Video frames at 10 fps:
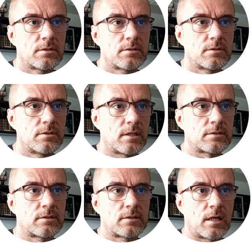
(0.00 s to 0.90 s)

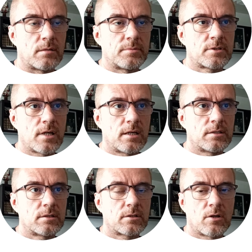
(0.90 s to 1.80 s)
just type
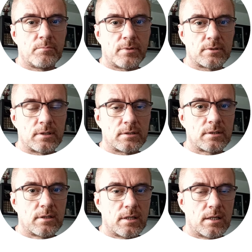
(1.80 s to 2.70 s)
child component,
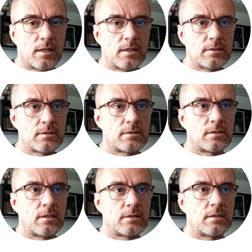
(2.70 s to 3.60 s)
and
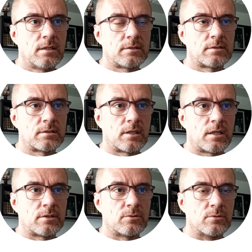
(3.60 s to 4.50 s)
let's
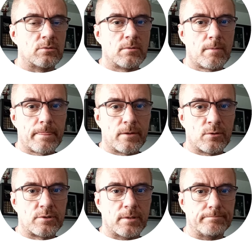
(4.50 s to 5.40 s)
try to use them.